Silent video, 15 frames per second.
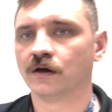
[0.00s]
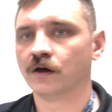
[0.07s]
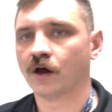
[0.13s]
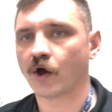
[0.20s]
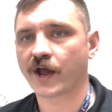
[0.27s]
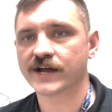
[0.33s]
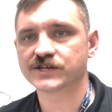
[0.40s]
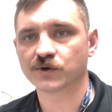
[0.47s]

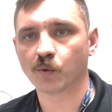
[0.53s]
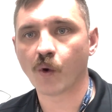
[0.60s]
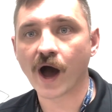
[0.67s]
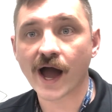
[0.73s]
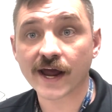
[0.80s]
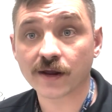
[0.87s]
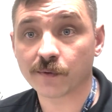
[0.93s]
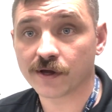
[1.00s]
Okay, so
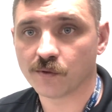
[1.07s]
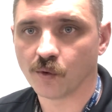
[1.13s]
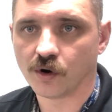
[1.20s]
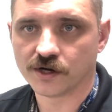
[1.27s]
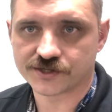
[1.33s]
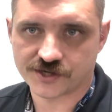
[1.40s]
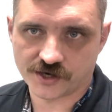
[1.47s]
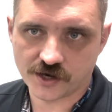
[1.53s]
why do we
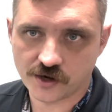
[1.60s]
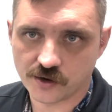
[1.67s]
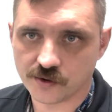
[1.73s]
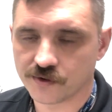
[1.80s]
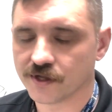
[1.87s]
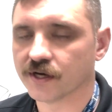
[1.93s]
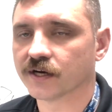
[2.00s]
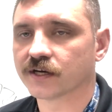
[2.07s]
want to know
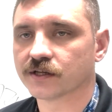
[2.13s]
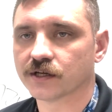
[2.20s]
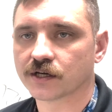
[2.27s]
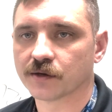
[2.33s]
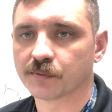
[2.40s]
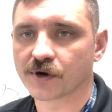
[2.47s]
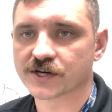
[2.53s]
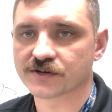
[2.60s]
the
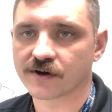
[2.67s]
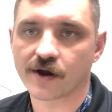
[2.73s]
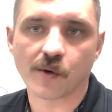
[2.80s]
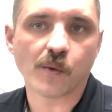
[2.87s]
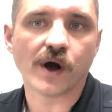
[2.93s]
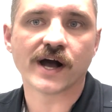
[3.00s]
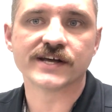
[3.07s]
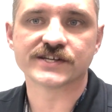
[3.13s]
compression ratio?
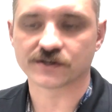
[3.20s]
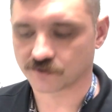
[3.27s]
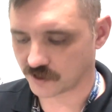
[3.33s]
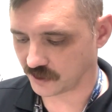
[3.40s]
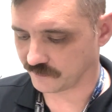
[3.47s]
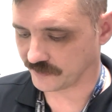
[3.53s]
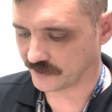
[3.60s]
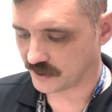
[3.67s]
Why is it
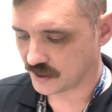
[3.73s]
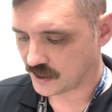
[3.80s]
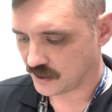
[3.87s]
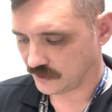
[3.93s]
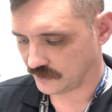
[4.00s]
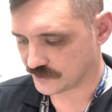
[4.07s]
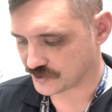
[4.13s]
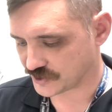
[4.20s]
relevant?
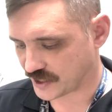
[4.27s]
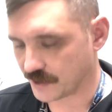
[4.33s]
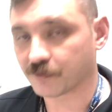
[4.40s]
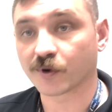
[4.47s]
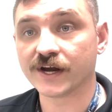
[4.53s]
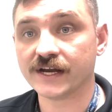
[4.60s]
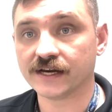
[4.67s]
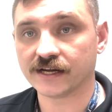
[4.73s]
Let's just keep
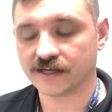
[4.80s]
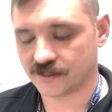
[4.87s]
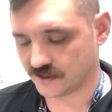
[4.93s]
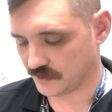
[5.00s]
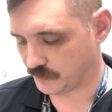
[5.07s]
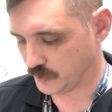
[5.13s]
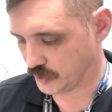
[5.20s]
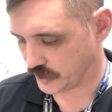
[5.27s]
reading in the
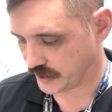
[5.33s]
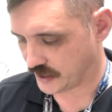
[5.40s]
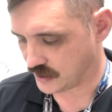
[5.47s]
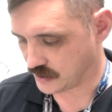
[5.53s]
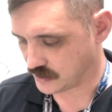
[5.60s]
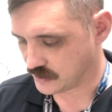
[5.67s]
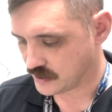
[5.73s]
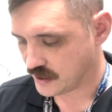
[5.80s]
book
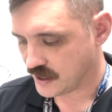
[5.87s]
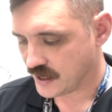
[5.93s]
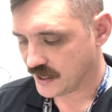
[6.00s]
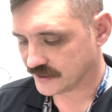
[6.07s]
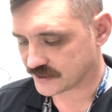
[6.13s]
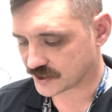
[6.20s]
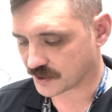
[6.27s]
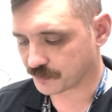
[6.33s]
here. It
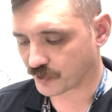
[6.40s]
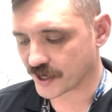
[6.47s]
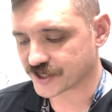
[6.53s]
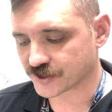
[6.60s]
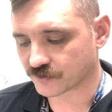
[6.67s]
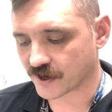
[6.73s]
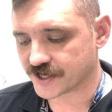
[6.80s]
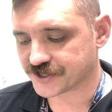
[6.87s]
says
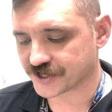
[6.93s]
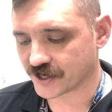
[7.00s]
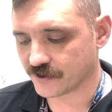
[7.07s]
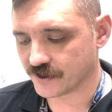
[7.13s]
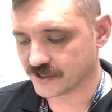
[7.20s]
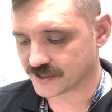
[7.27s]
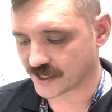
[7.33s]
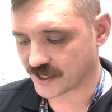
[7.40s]
compression ratio
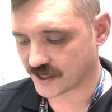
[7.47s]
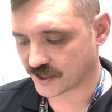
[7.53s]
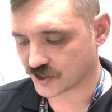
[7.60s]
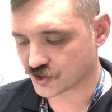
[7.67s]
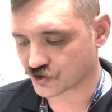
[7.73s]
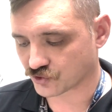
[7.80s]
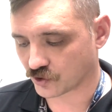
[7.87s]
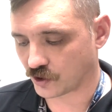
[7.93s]
is a
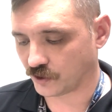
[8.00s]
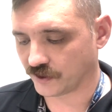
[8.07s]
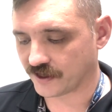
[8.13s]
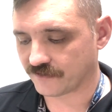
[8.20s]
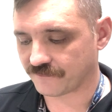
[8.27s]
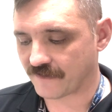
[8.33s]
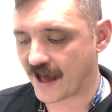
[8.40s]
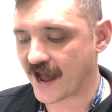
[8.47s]
controlling
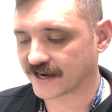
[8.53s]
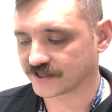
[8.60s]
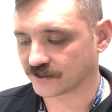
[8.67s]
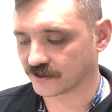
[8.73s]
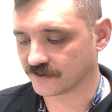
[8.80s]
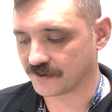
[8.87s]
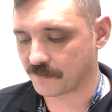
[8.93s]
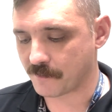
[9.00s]
factor
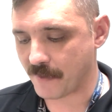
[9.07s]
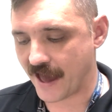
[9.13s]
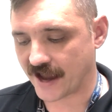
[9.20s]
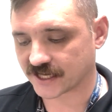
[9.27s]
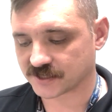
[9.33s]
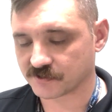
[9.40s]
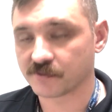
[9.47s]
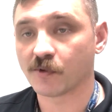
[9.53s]
in the
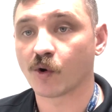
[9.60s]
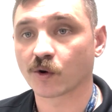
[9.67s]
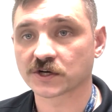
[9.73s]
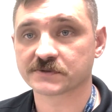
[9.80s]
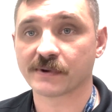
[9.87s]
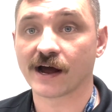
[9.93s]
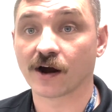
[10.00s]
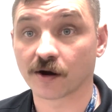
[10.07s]
maximum
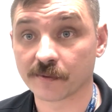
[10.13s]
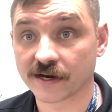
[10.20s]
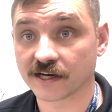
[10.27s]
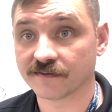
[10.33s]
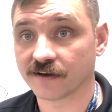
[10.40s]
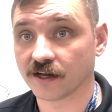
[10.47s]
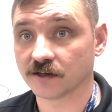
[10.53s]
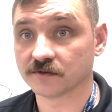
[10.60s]
horsepower being
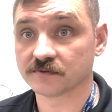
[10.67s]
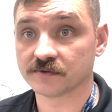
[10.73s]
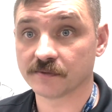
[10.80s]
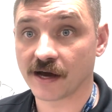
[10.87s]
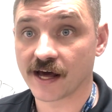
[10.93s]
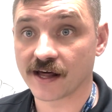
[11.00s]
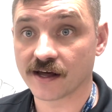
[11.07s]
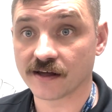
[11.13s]
developed
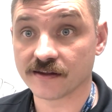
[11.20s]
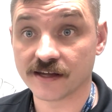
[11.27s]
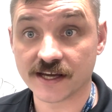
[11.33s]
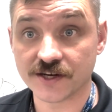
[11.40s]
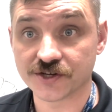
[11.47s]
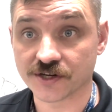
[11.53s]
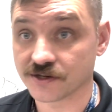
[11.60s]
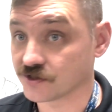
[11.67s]
by the
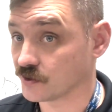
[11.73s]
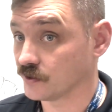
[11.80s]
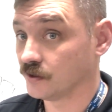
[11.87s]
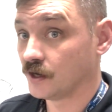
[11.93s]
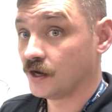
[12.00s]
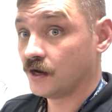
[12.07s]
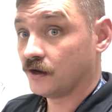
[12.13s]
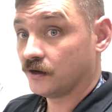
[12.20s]
engine. So
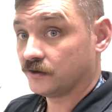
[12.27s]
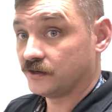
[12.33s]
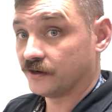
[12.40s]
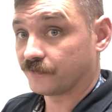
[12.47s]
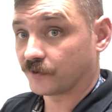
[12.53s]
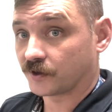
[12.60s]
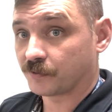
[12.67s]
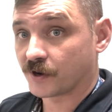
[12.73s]

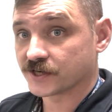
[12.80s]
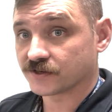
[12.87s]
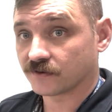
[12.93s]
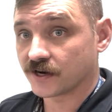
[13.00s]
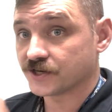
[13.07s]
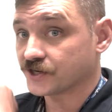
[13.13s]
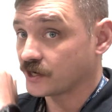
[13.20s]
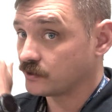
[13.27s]
different compression
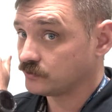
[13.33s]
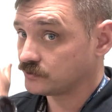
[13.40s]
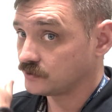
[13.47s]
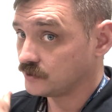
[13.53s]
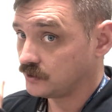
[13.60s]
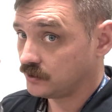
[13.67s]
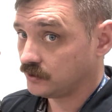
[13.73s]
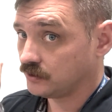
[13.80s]
ratios,
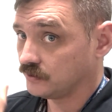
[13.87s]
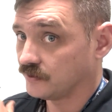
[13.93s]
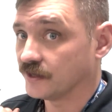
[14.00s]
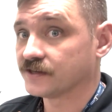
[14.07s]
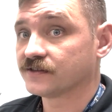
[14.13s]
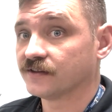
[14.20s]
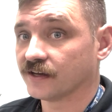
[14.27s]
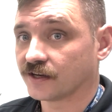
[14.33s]

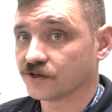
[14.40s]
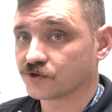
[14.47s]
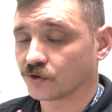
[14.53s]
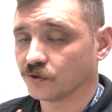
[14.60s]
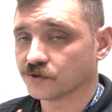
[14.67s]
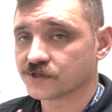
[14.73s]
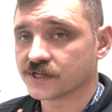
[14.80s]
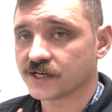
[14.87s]
that
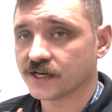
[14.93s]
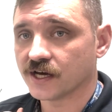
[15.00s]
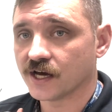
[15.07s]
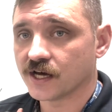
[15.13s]
controls the